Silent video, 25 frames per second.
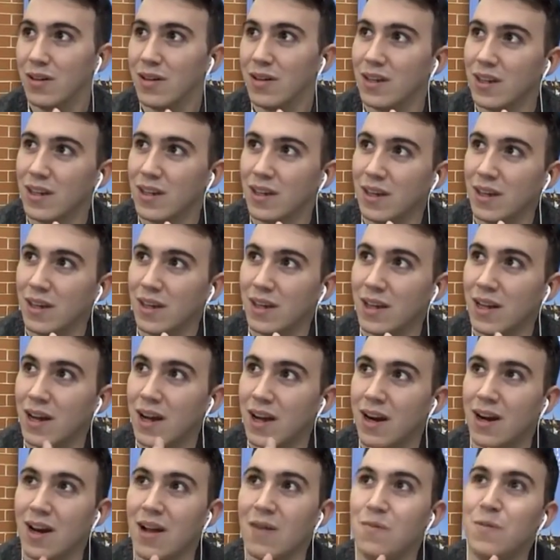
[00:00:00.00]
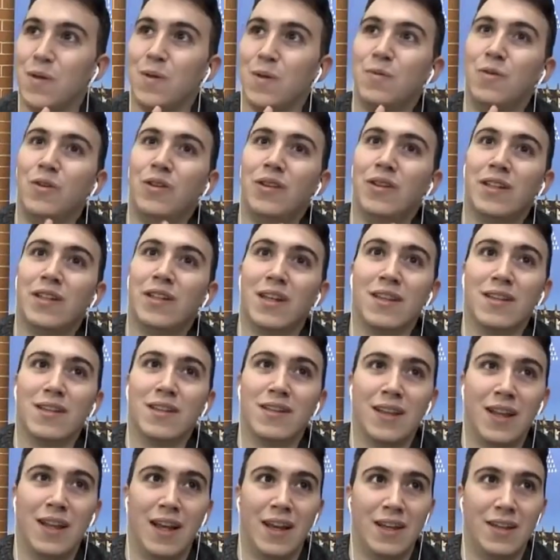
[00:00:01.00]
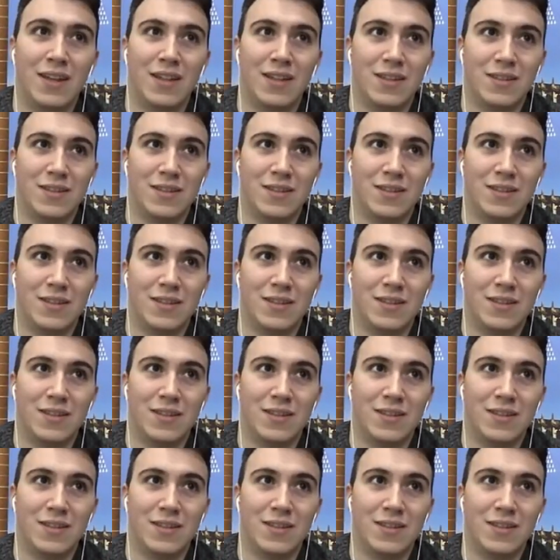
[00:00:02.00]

in CARLA, we will need, like,